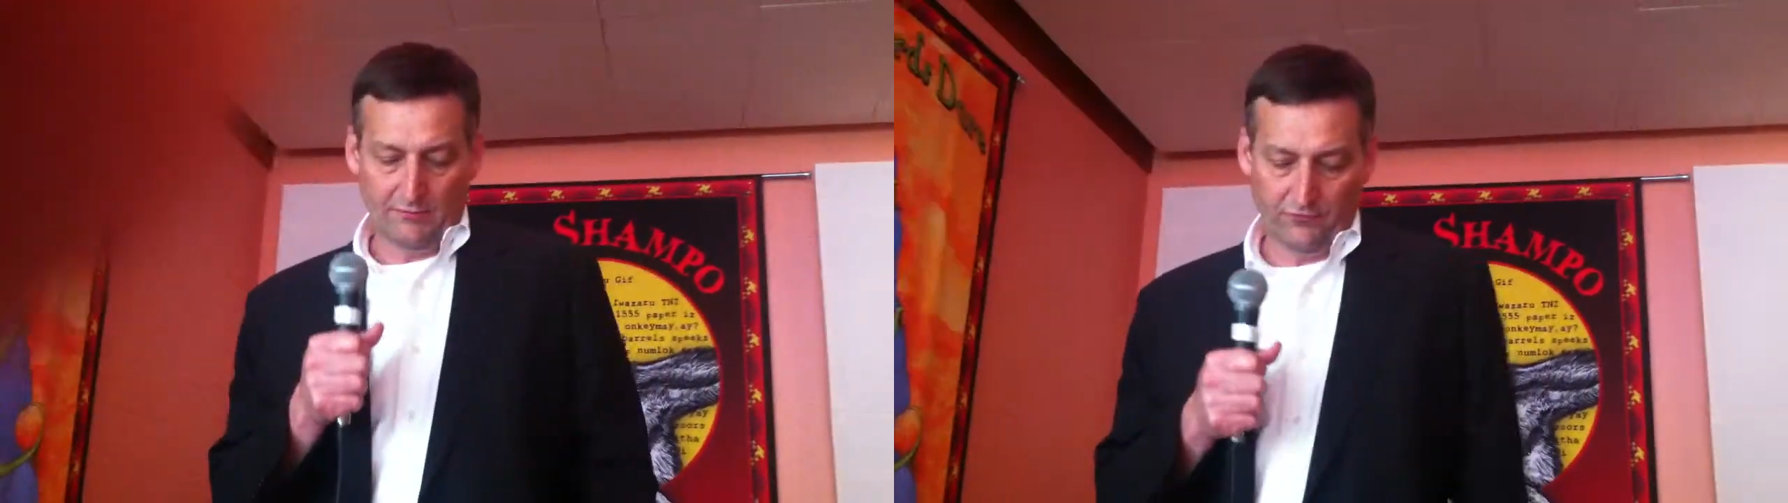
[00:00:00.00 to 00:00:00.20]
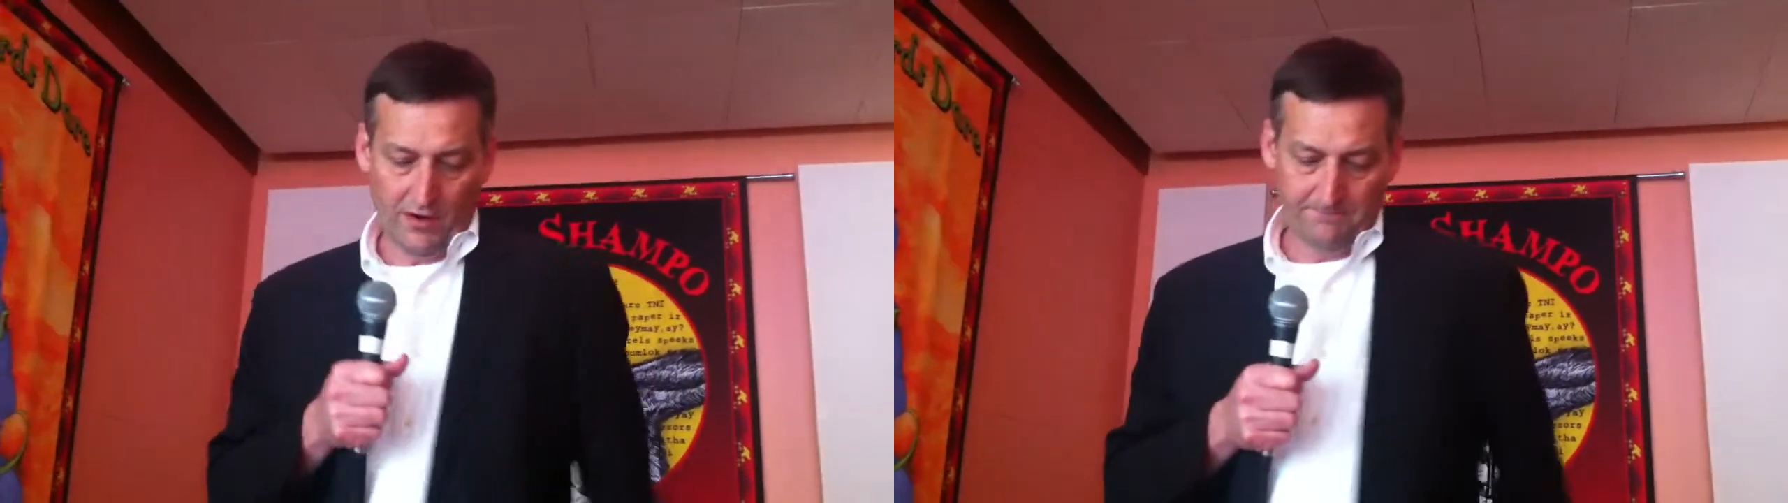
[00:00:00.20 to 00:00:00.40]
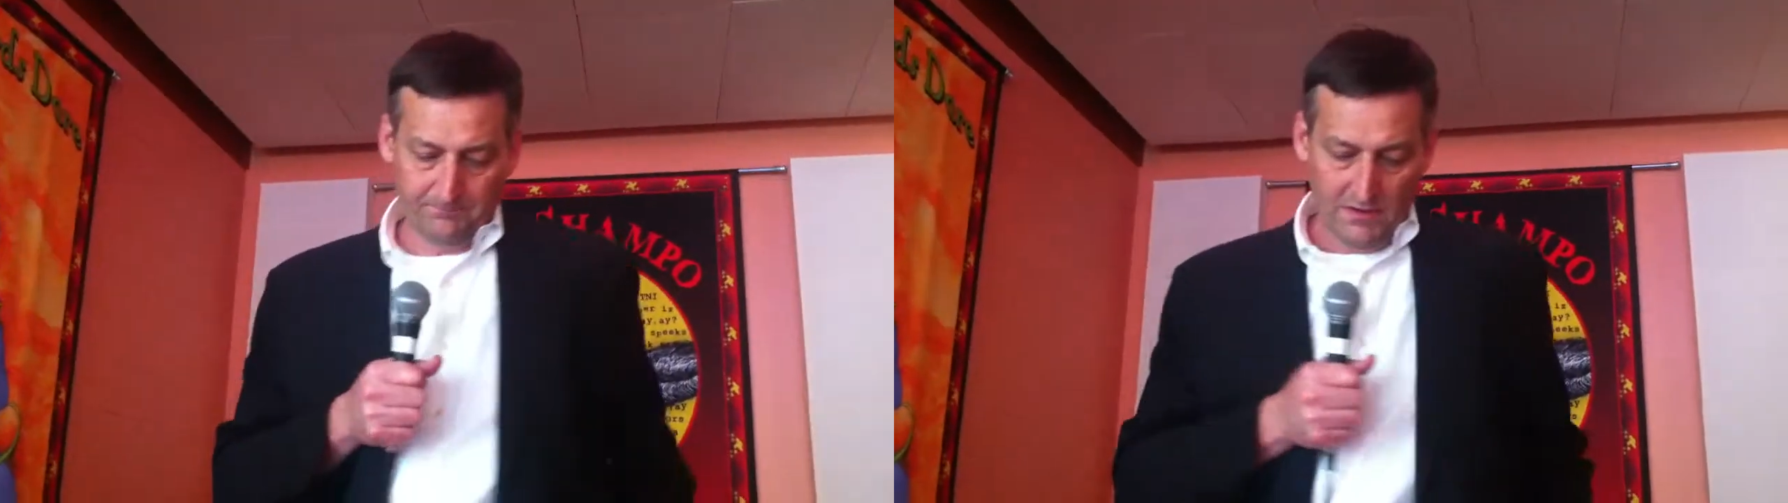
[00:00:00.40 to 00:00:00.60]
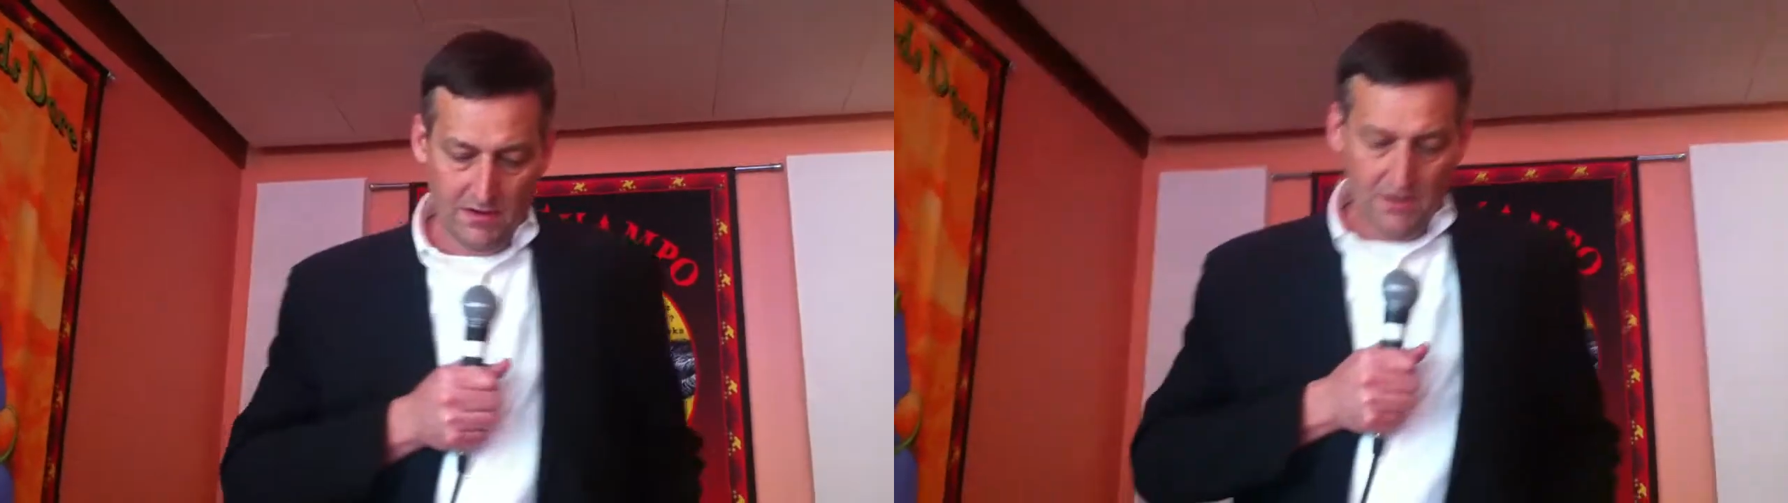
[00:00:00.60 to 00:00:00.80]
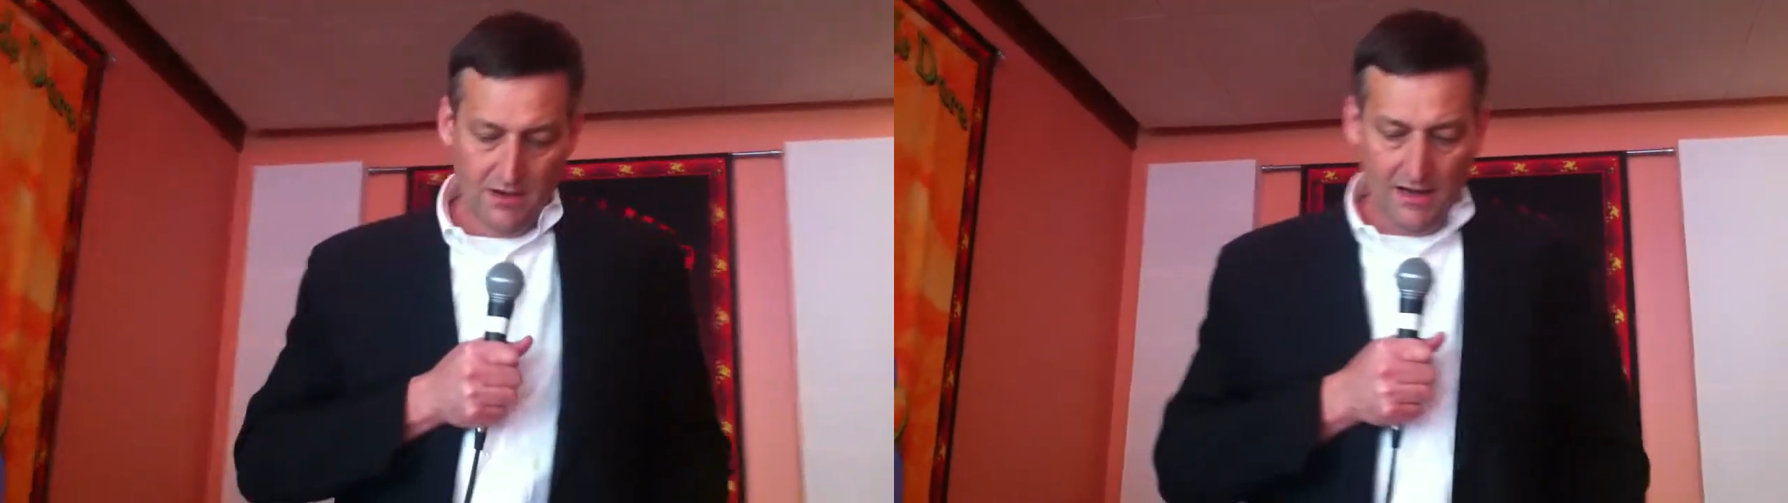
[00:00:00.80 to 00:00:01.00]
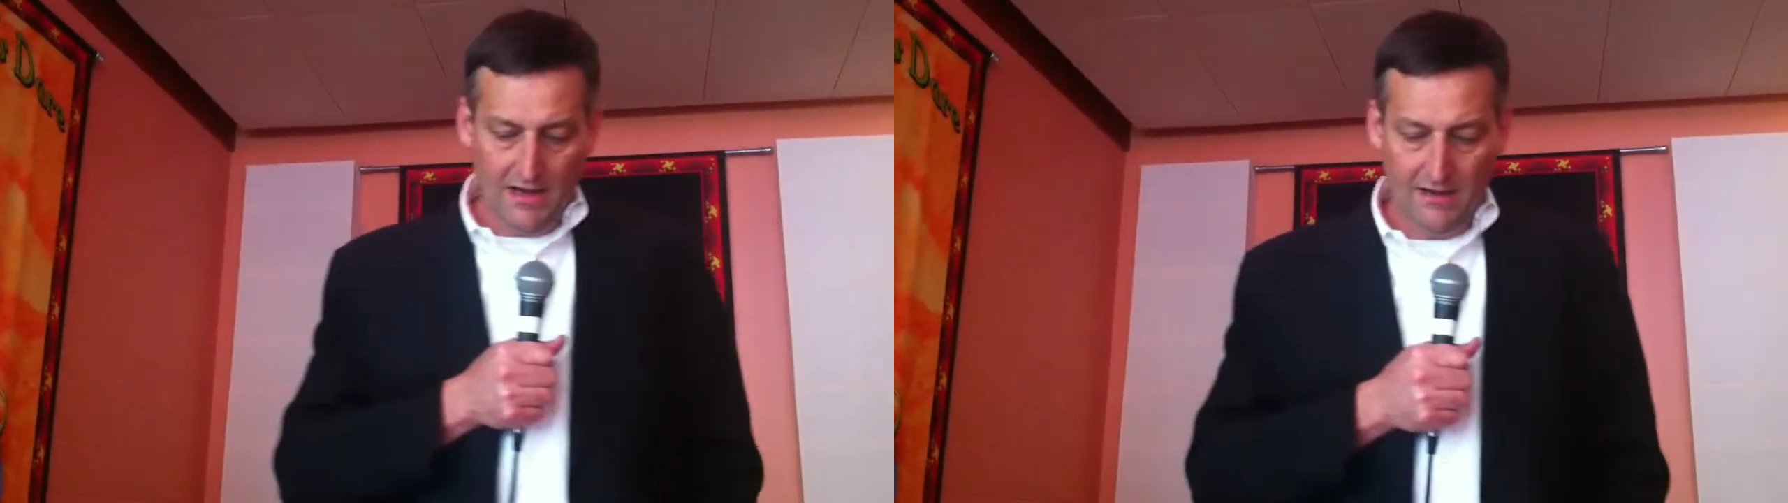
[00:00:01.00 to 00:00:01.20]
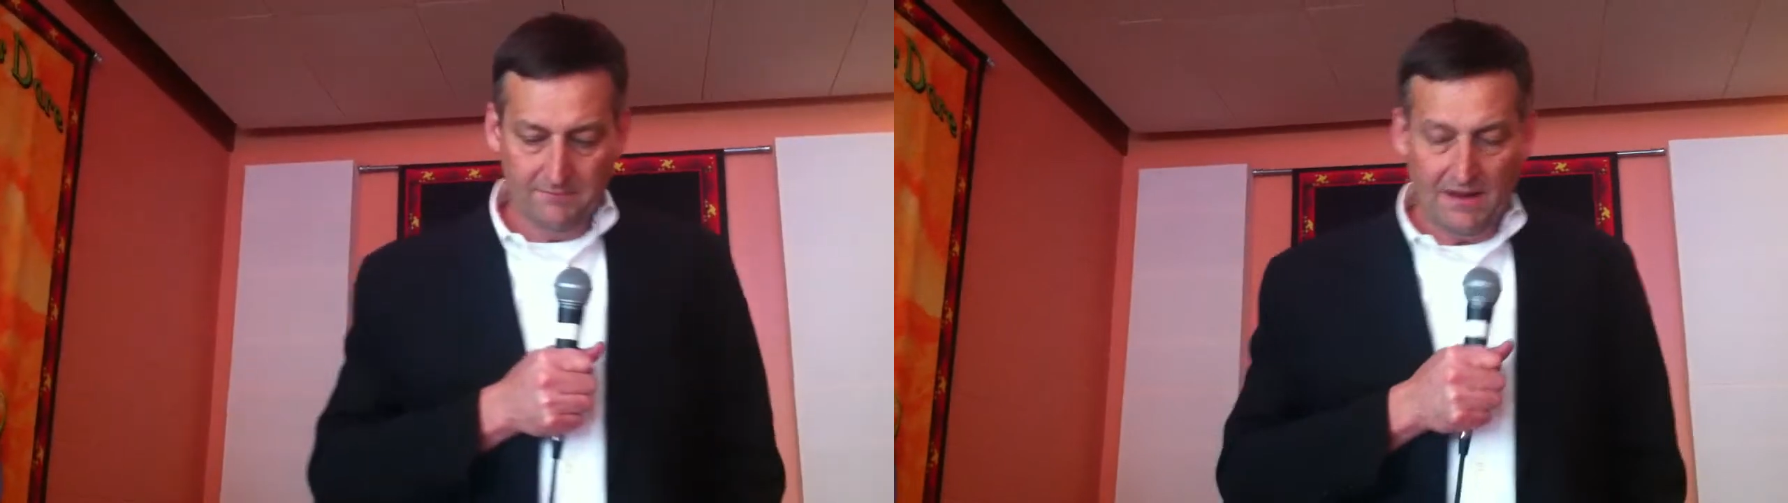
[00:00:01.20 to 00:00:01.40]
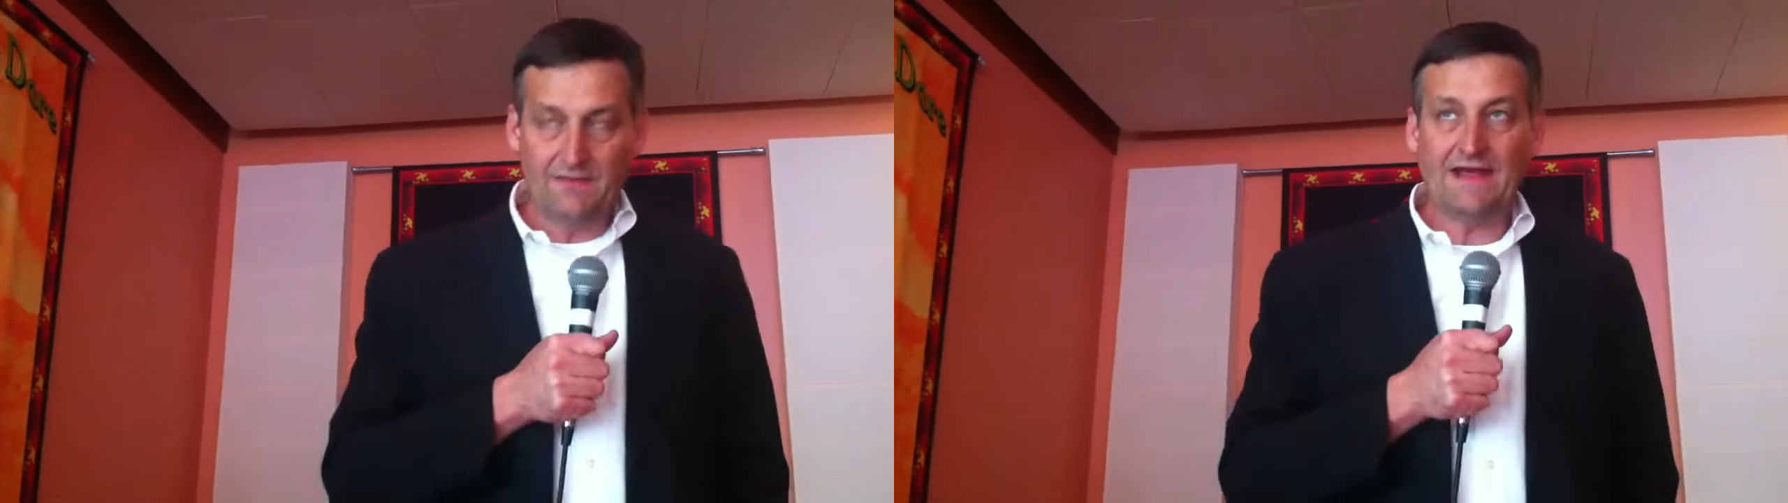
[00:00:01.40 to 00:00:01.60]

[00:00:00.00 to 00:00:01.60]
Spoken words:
up front.